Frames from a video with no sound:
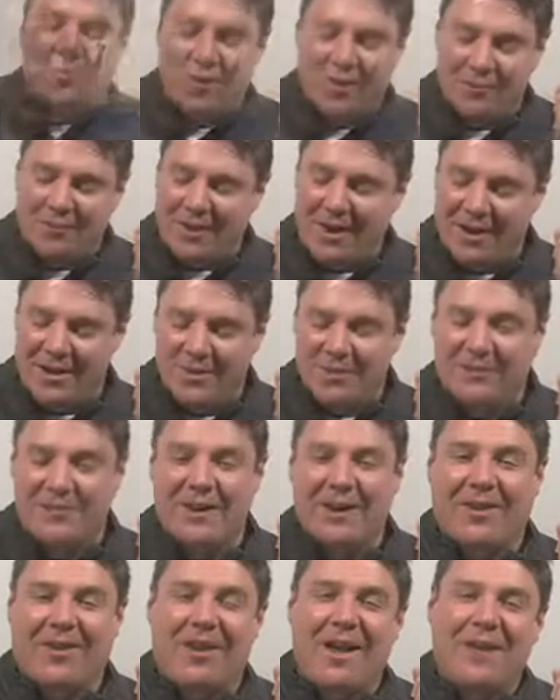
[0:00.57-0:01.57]
Well, Ben, you've
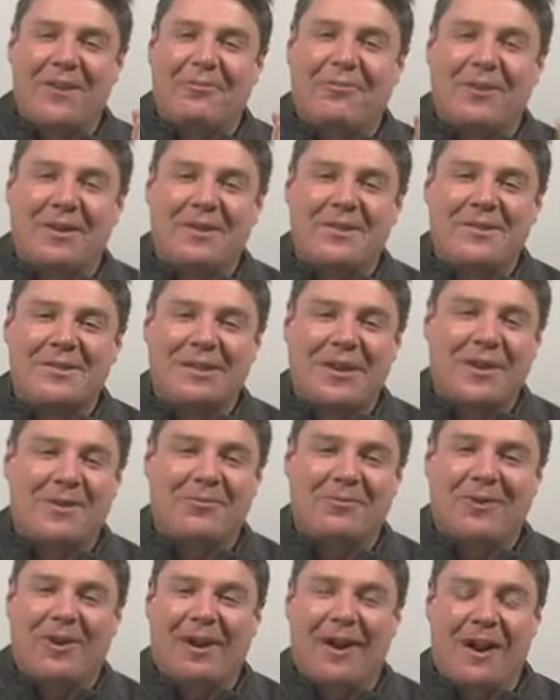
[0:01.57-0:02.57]
done a lot of fun
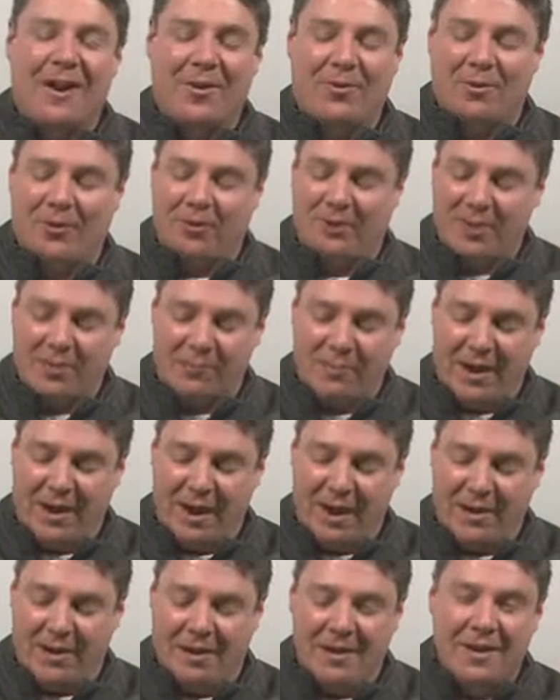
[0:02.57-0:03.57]
stuff. I also think
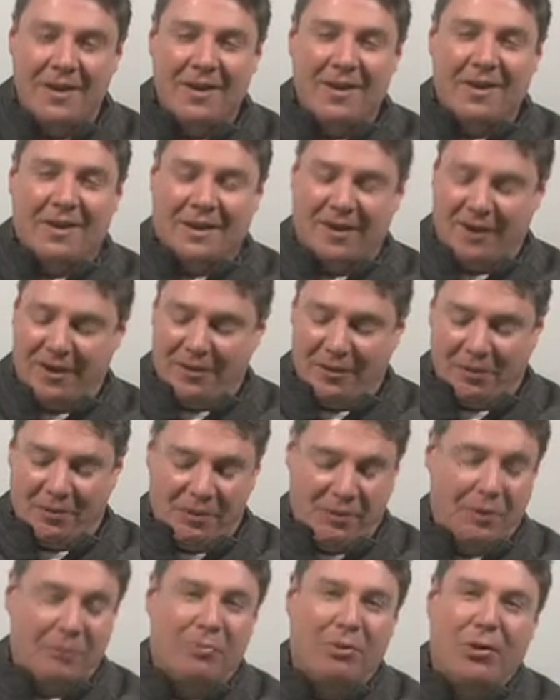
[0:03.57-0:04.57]
back,
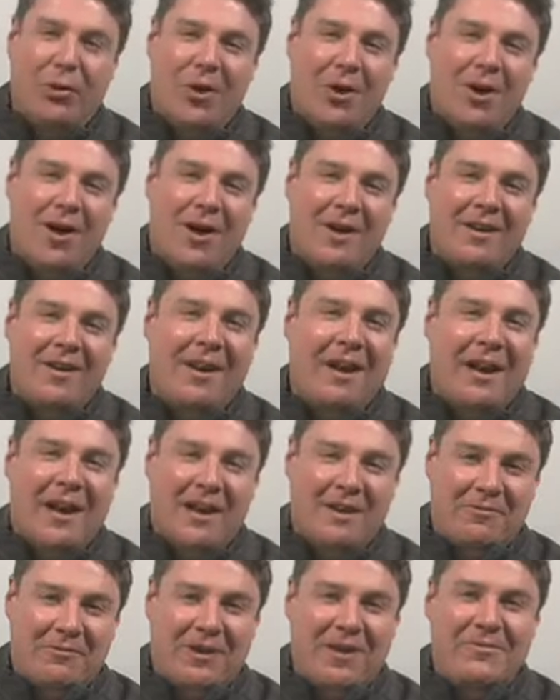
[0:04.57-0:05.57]
the blog,
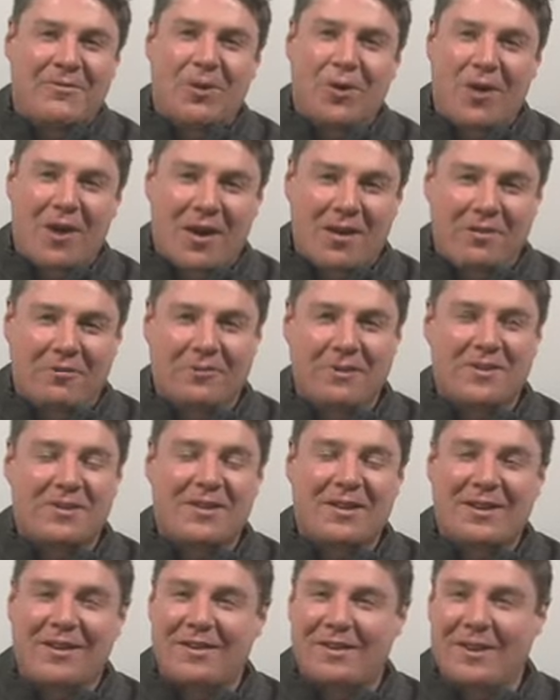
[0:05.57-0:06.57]
I've gone and
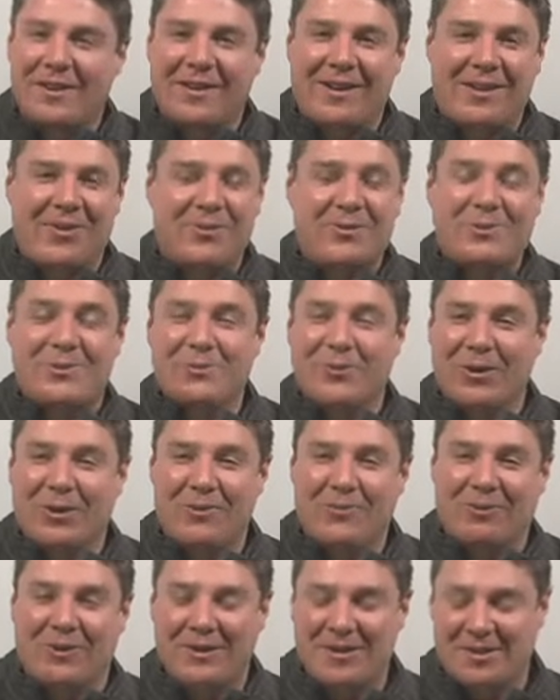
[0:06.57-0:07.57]
visited. There's some
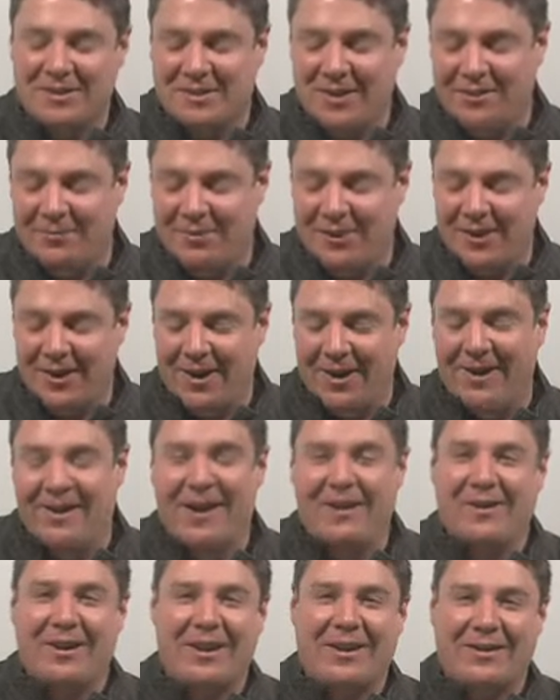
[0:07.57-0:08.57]
really funny stuff
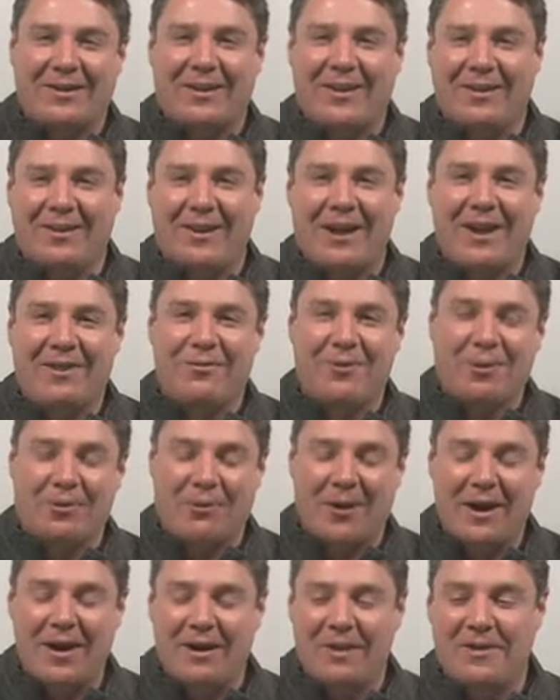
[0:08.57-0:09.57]
there. I like a lot of
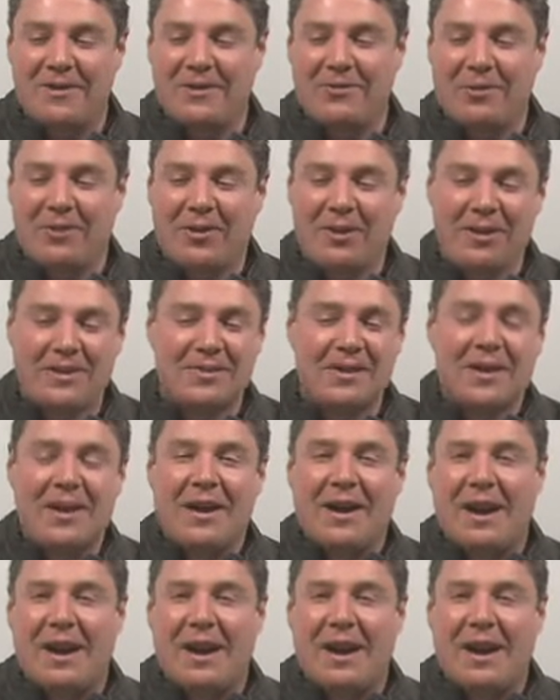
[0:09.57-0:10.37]
your writing and different things.